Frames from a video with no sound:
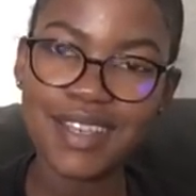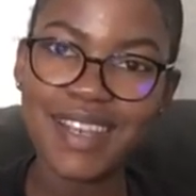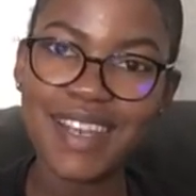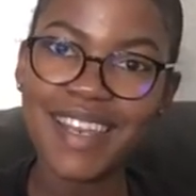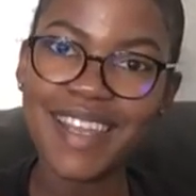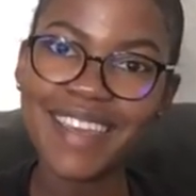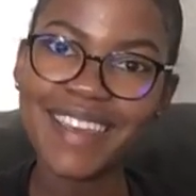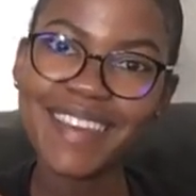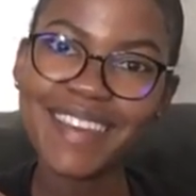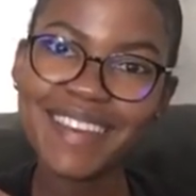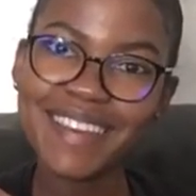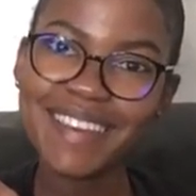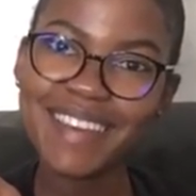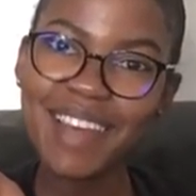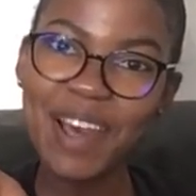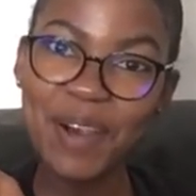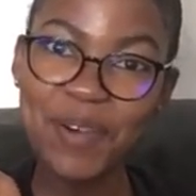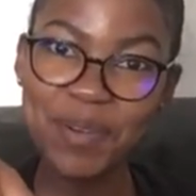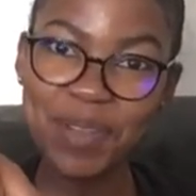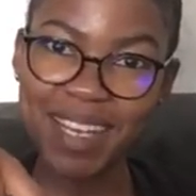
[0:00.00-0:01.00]
link.
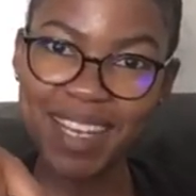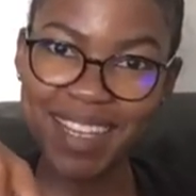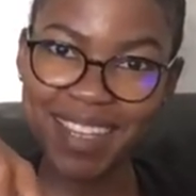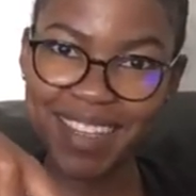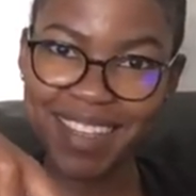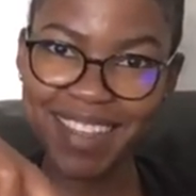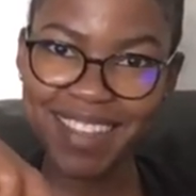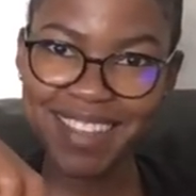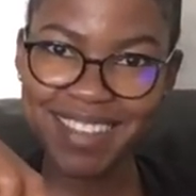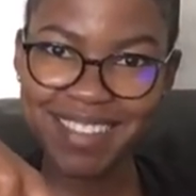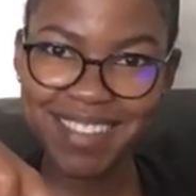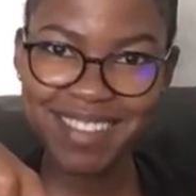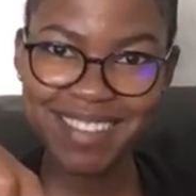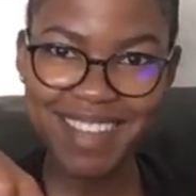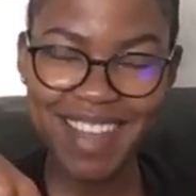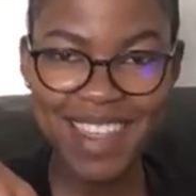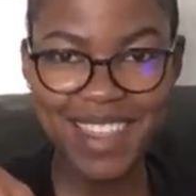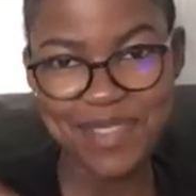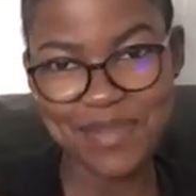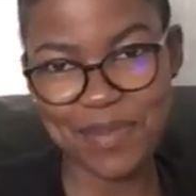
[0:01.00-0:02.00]
I will link it
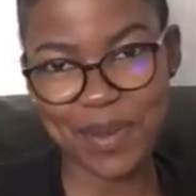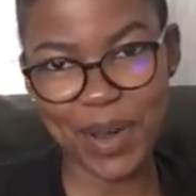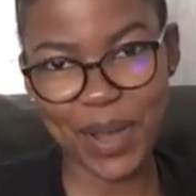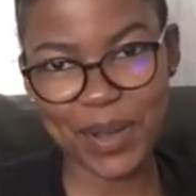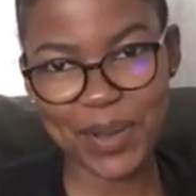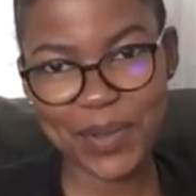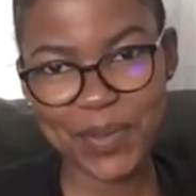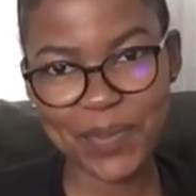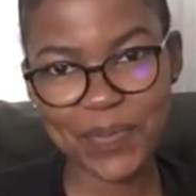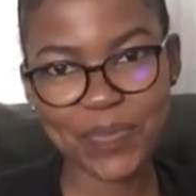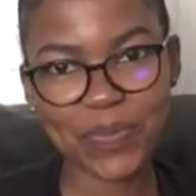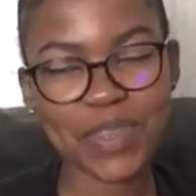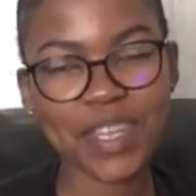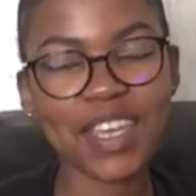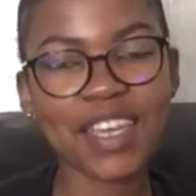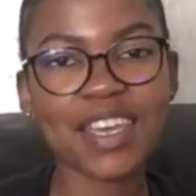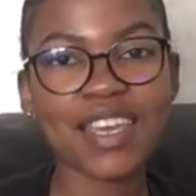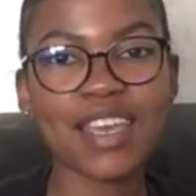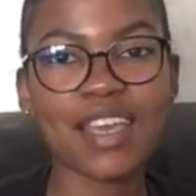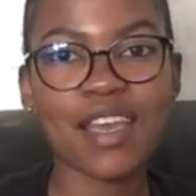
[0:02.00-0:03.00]
at the bottom,
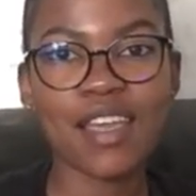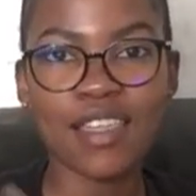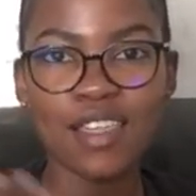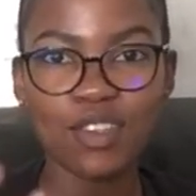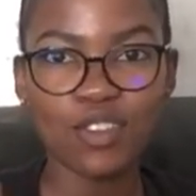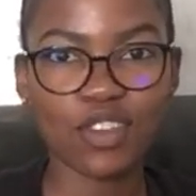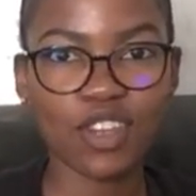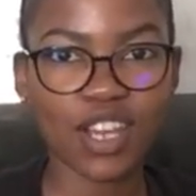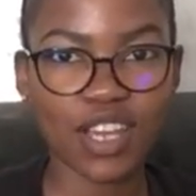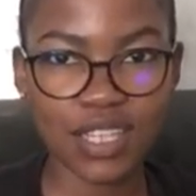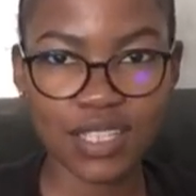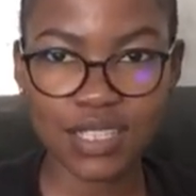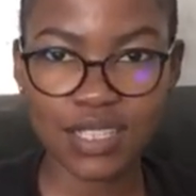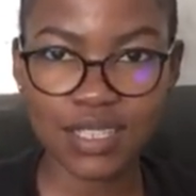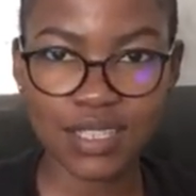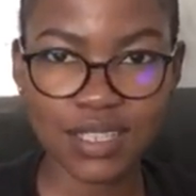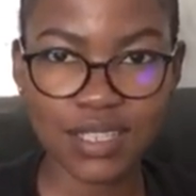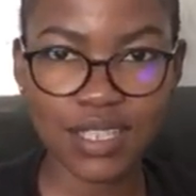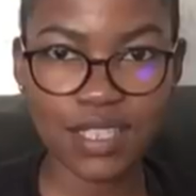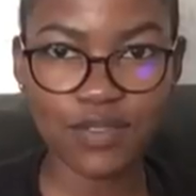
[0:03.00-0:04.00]
and then you guys
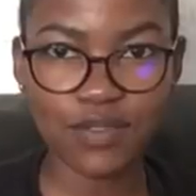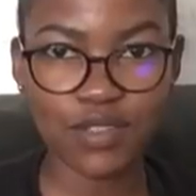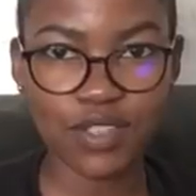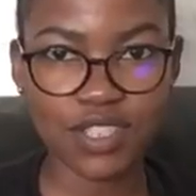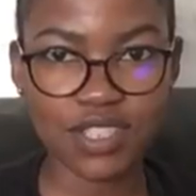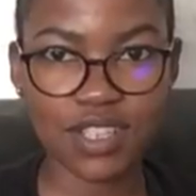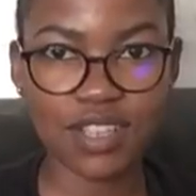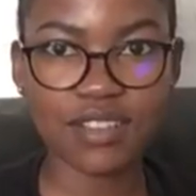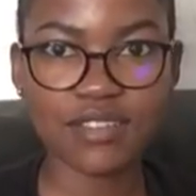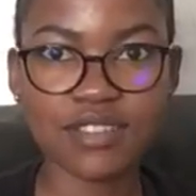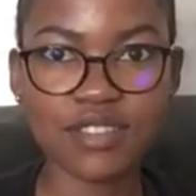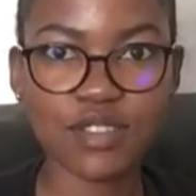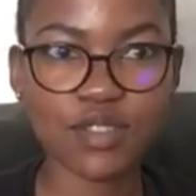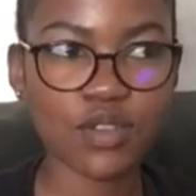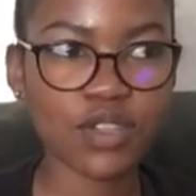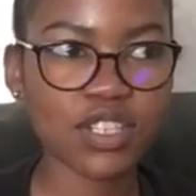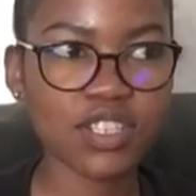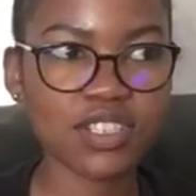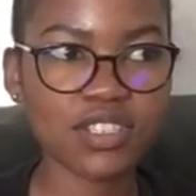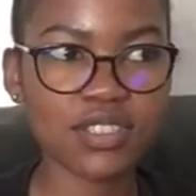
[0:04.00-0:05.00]
can see it for yourselves.
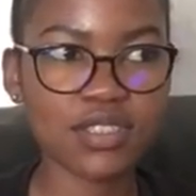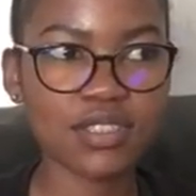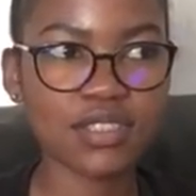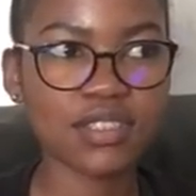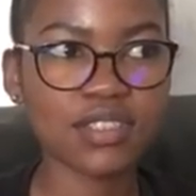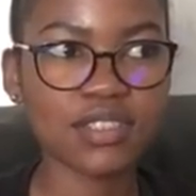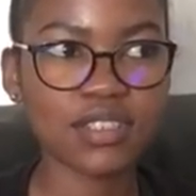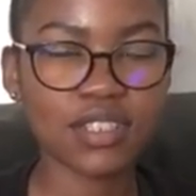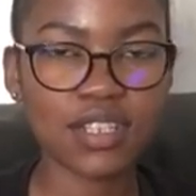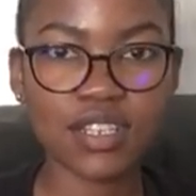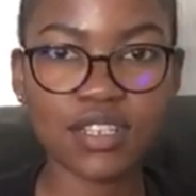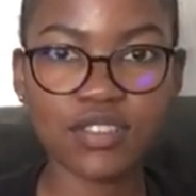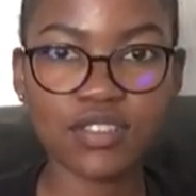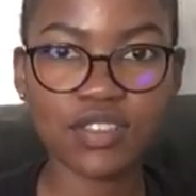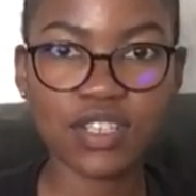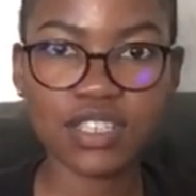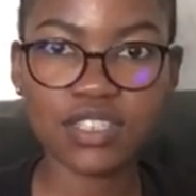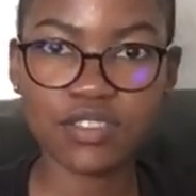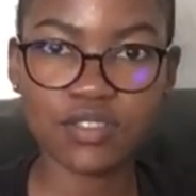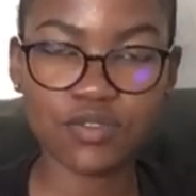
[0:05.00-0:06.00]
So they're just
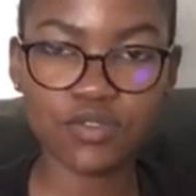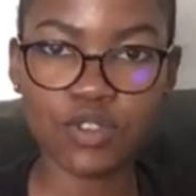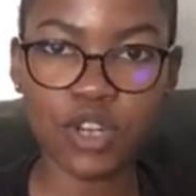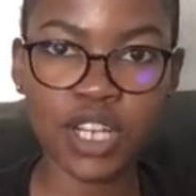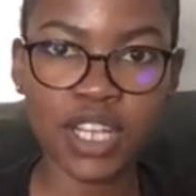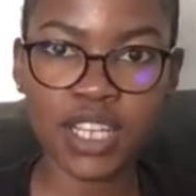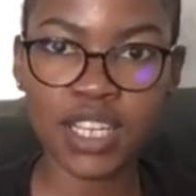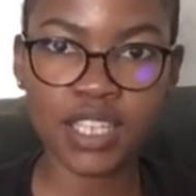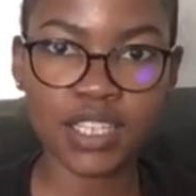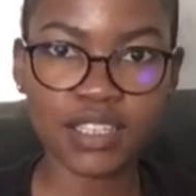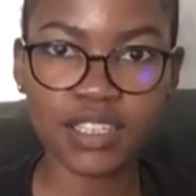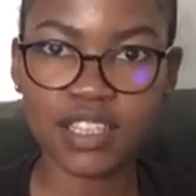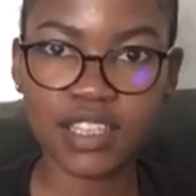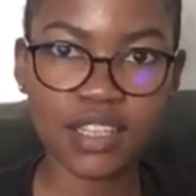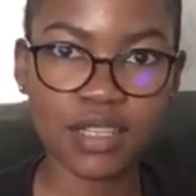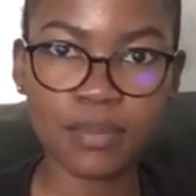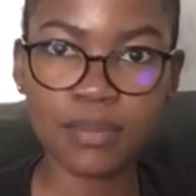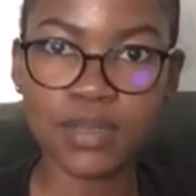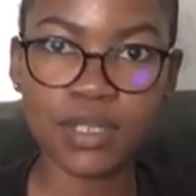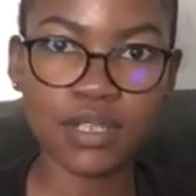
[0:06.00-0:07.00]
literally just running
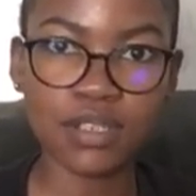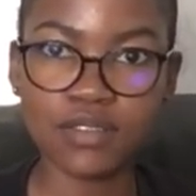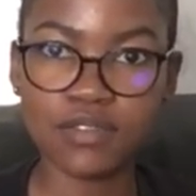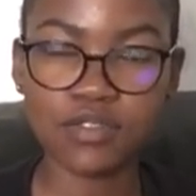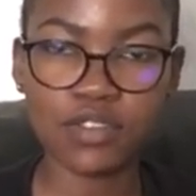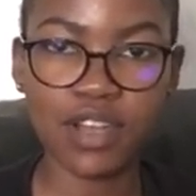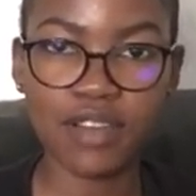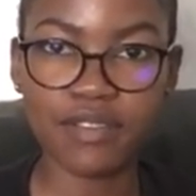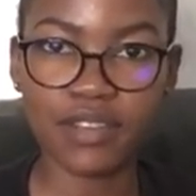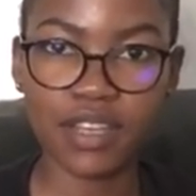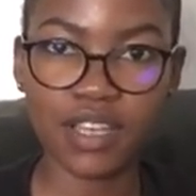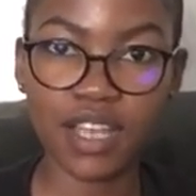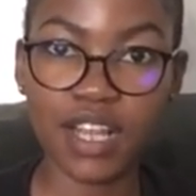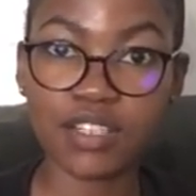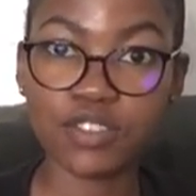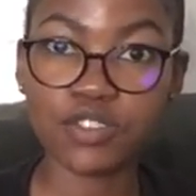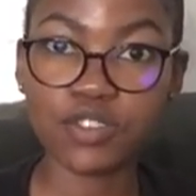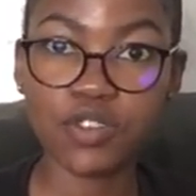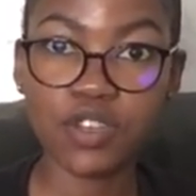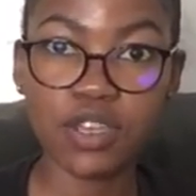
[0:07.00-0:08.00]
in the middle of traffic.
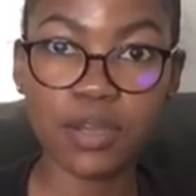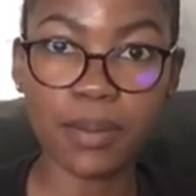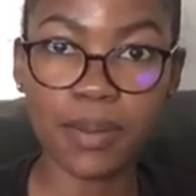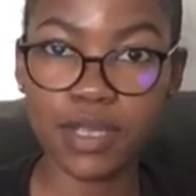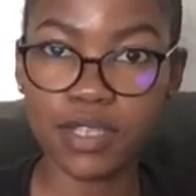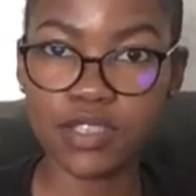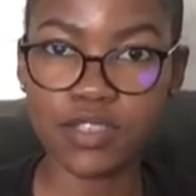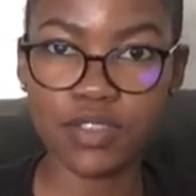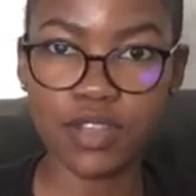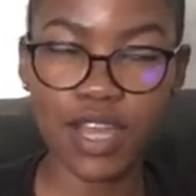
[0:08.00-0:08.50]
I'll show you a picture